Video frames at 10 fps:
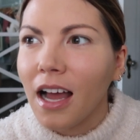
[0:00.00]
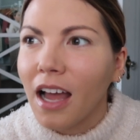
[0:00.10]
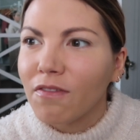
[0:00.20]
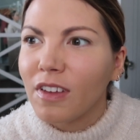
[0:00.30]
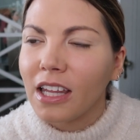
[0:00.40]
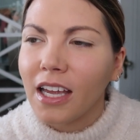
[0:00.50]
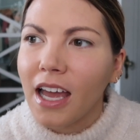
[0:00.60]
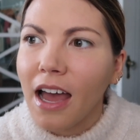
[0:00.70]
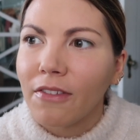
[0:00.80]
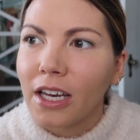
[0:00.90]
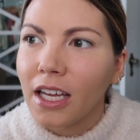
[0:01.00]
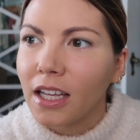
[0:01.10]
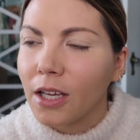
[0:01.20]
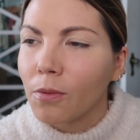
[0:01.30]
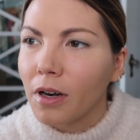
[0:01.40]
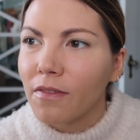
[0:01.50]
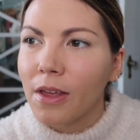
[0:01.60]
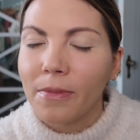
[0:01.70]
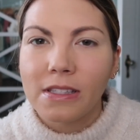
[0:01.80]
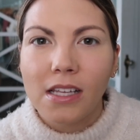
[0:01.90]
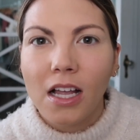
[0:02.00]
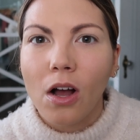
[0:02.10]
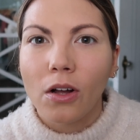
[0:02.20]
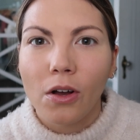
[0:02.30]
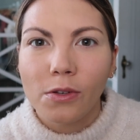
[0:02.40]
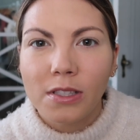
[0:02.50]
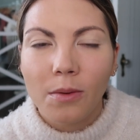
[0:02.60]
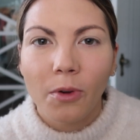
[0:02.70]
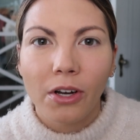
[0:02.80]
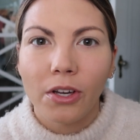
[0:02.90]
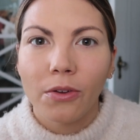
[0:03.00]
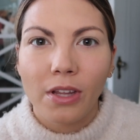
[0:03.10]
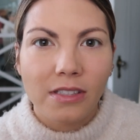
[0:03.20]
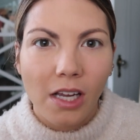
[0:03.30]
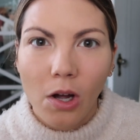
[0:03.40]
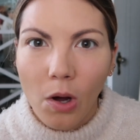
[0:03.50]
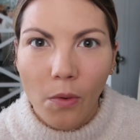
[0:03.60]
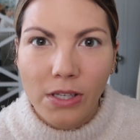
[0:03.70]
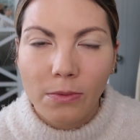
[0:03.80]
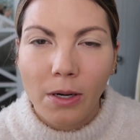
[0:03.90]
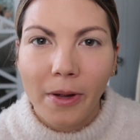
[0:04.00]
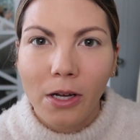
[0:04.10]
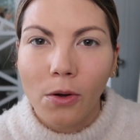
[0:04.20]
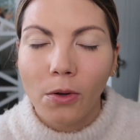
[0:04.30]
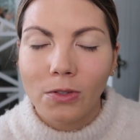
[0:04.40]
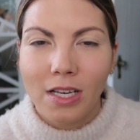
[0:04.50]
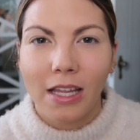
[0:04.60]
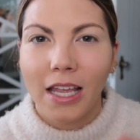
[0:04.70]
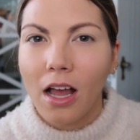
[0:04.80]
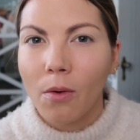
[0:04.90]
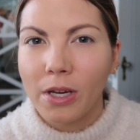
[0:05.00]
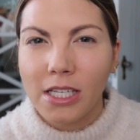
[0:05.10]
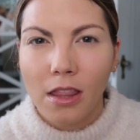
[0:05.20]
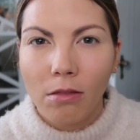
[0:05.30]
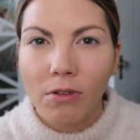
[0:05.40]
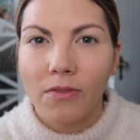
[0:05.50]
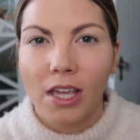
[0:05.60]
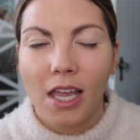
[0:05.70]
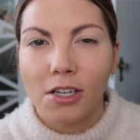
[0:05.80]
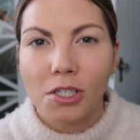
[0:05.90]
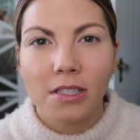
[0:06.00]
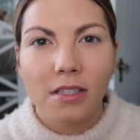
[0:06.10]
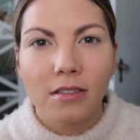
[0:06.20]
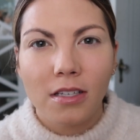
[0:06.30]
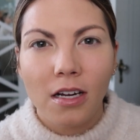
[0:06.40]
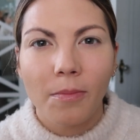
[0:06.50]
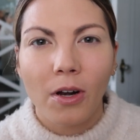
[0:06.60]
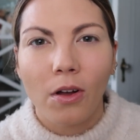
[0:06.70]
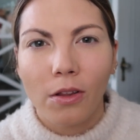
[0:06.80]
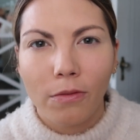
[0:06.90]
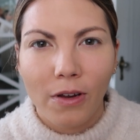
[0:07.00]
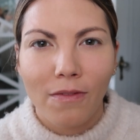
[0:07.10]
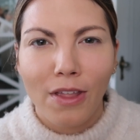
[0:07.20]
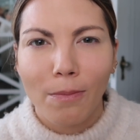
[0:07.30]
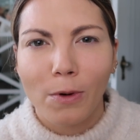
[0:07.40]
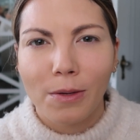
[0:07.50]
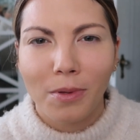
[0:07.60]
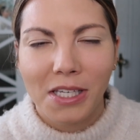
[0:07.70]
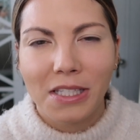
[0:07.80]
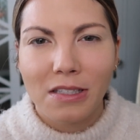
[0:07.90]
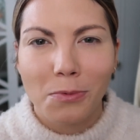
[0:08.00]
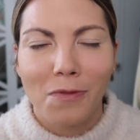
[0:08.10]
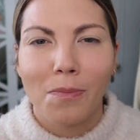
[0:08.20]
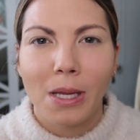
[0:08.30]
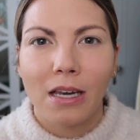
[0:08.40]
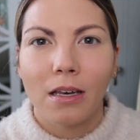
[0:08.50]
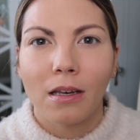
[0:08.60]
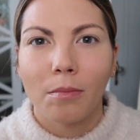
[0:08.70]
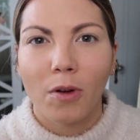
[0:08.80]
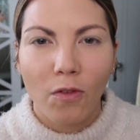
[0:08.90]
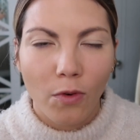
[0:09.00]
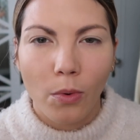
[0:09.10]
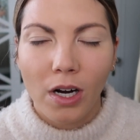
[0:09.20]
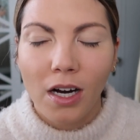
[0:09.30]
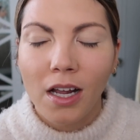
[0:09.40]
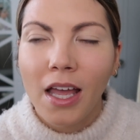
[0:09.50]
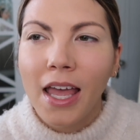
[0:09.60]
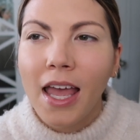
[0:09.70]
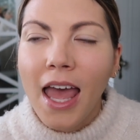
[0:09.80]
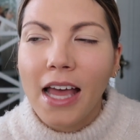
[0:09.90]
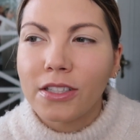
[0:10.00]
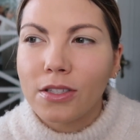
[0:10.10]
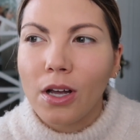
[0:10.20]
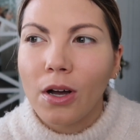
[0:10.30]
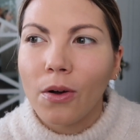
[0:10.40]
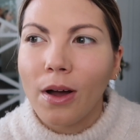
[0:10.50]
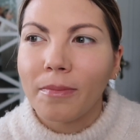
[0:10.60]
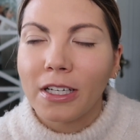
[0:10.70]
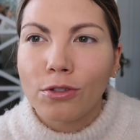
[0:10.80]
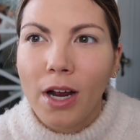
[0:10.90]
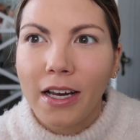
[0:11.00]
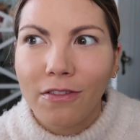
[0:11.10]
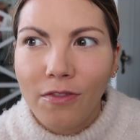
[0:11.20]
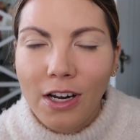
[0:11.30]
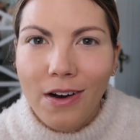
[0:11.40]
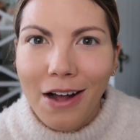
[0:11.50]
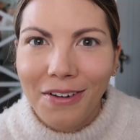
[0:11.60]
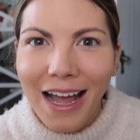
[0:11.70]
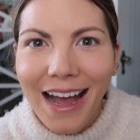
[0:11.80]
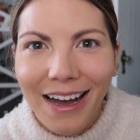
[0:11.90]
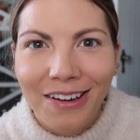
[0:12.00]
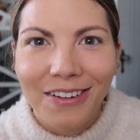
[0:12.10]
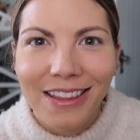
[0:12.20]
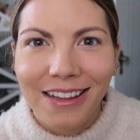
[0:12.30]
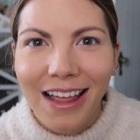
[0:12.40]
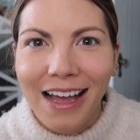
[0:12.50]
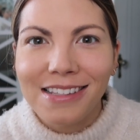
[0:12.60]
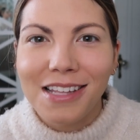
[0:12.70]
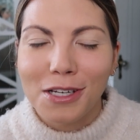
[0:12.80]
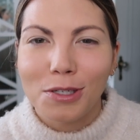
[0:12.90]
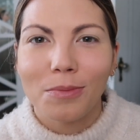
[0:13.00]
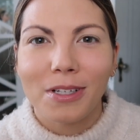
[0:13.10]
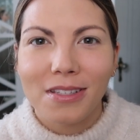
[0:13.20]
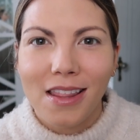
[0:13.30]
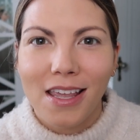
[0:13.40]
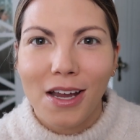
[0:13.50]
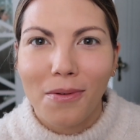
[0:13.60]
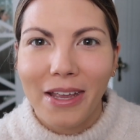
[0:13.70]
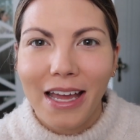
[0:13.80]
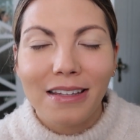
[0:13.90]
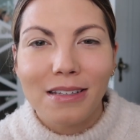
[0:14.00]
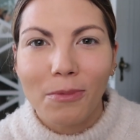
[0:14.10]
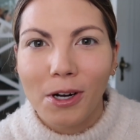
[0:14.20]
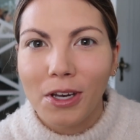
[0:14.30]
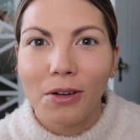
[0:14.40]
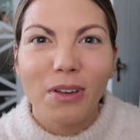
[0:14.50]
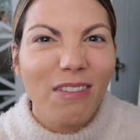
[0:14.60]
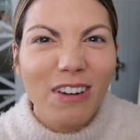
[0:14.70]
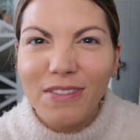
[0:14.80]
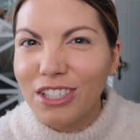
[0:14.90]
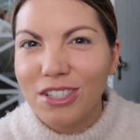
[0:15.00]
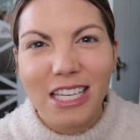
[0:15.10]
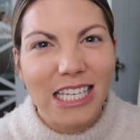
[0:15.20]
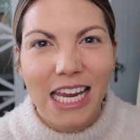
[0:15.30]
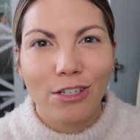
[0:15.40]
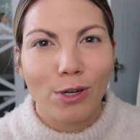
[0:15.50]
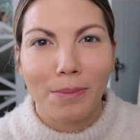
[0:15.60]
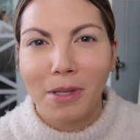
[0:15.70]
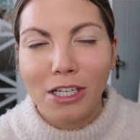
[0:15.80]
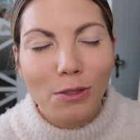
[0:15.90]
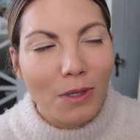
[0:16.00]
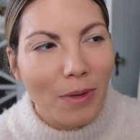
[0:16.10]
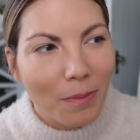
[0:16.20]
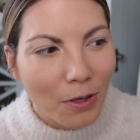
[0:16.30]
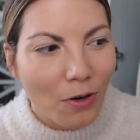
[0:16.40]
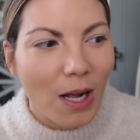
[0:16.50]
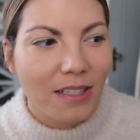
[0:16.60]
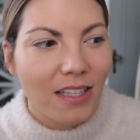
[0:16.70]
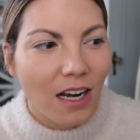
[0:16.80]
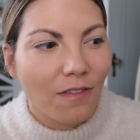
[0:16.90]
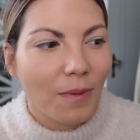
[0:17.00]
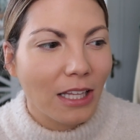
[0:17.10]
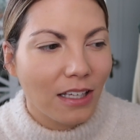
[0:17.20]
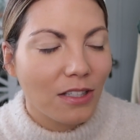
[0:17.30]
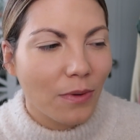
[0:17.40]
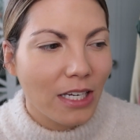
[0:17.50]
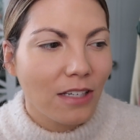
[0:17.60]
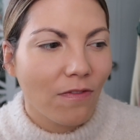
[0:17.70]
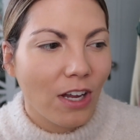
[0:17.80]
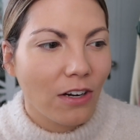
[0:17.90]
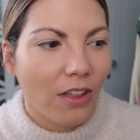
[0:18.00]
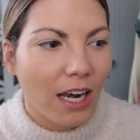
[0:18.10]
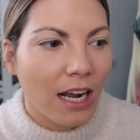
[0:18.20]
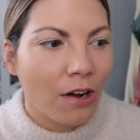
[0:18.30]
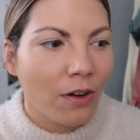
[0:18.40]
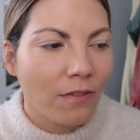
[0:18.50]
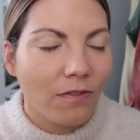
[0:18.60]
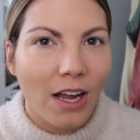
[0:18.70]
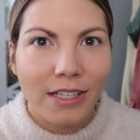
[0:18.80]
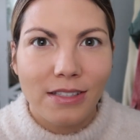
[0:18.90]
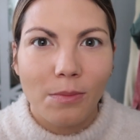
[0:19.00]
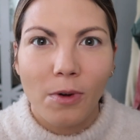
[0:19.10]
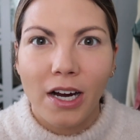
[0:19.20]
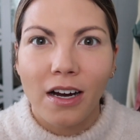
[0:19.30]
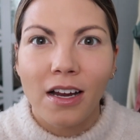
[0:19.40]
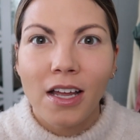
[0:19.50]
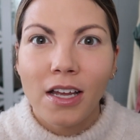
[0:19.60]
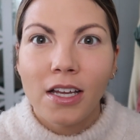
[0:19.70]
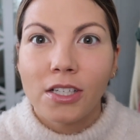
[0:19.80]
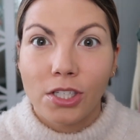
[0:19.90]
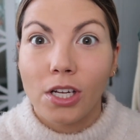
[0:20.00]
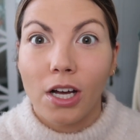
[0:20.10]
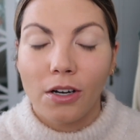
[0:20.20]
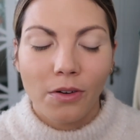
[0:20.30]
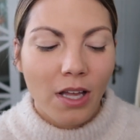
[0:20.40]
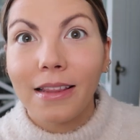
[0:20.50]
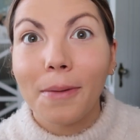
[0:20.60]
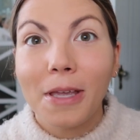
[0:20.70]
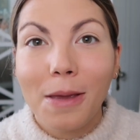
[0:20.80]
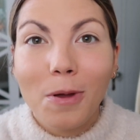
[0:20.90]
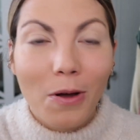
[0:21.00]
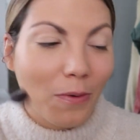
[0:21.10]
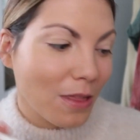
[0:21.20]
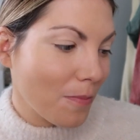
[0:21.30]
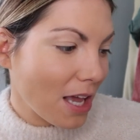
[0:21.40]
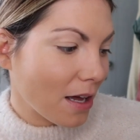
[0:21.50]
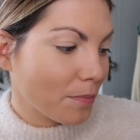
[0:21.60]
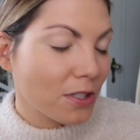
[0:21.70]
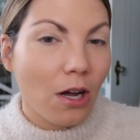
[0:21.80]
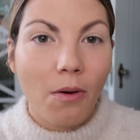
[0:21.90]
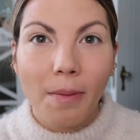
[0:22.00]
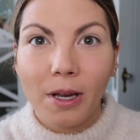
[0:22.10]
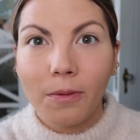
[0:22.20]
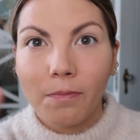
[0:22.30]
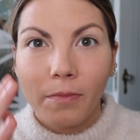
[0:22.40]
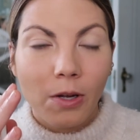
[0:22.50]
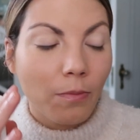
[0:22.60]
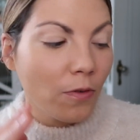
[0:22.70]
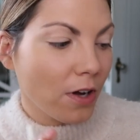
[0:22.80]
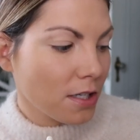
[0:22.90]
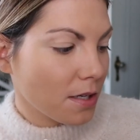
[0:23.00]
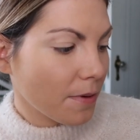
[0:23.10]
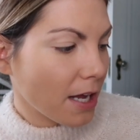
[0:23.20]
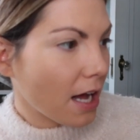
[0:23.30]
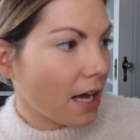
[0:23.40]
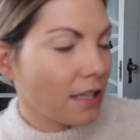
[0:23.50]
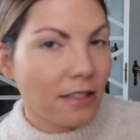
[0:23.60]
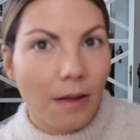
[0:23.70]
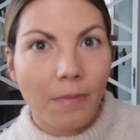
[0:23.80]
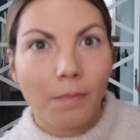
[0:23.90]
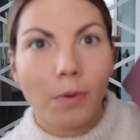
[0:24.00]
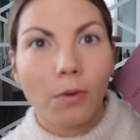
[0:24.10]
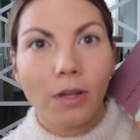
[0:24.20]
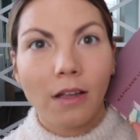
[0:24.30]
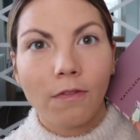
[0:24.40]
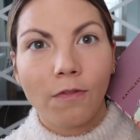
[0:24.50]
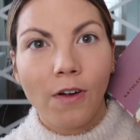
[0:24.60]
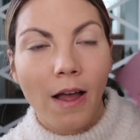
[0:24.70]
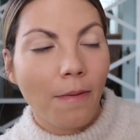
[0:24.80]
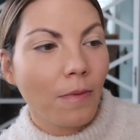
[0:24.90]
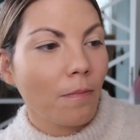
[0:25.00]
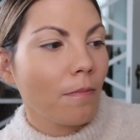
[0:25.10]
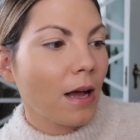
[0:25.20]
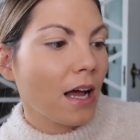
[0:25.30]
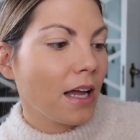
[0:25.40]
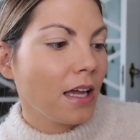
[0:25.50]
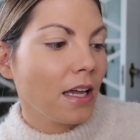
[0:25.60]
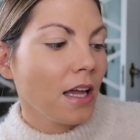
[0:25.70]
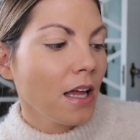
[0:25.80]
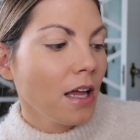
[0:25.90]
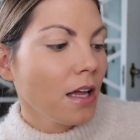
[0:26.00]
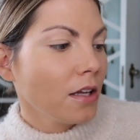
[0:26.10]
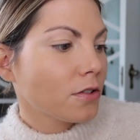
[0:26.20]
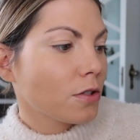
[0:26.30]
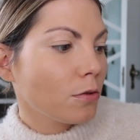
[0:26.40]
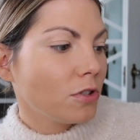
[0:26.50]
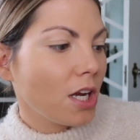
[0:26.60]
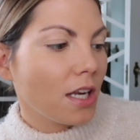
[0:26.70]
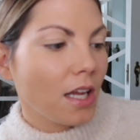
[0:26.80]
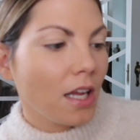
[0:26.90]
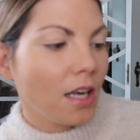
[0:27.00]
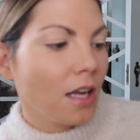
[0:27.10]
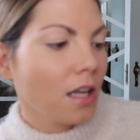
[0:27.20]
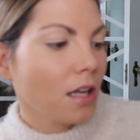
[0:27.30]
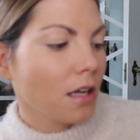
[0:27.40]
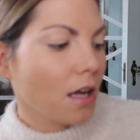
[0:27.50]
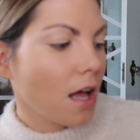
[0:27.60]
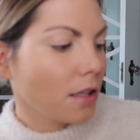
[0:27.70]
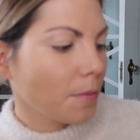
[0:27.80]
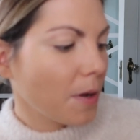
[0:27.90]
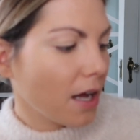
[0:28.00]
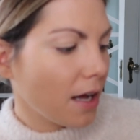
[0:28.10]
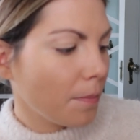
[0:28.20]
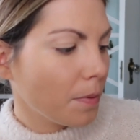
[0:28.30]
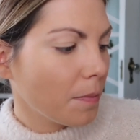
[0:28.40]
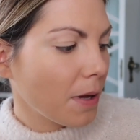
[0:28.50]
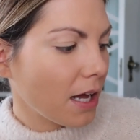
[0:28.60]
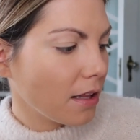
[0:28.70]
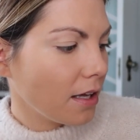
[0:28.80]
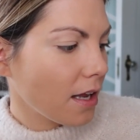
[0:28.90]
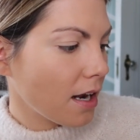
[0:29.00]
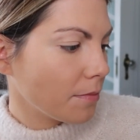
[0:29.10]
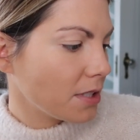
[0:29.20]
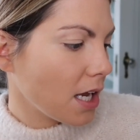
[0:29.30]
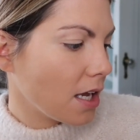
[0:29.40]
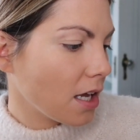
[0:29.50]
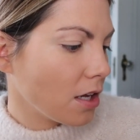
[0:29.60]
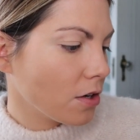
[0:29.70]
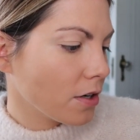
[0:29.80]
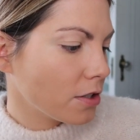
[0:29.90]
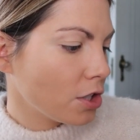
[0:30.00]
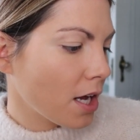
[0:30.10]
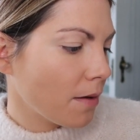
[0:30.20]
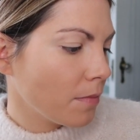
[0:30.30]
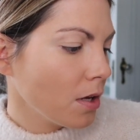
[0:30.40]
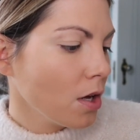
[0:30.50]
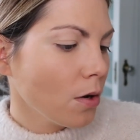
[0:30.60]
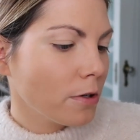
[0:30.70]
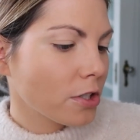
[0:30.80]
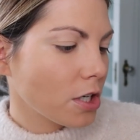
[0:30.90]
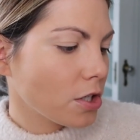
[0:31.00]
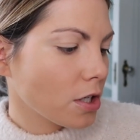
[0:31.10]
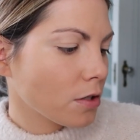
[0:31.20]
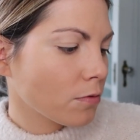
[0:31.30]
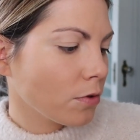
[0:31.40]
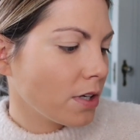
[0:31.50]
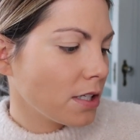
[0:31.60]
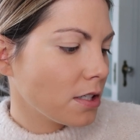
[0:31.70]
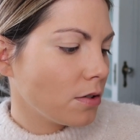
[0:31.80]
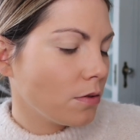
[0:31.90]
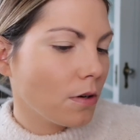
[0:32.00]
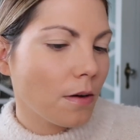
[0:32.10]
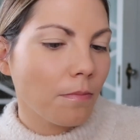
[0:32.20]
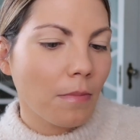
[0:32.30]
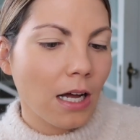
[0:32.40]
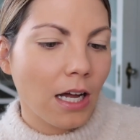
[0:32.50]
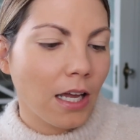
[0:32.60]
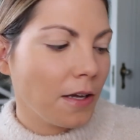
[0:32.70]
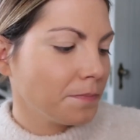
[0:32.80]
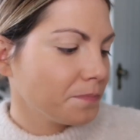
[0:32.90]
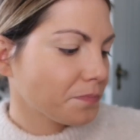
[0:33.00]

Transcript: I feel like I haven't hit. Like one of them is like go somewhere new. That's like always one of my goals. And like we did 3 vacations this year, but all 3 of them were to places we've been before. And so I'm like trying to figure out how in the last like 2 months of the year we get somewhere new, even if it's just a day trip. Like I just want to be able to cross that off my list. So I need to figure that out and find somewhere to go. Let me keep going with the makeup. So I'm gonna move on to my eyes. I'm pulling from my So Jaded ColourPop palette, and I'm taking Your Gem, which I just rolled into my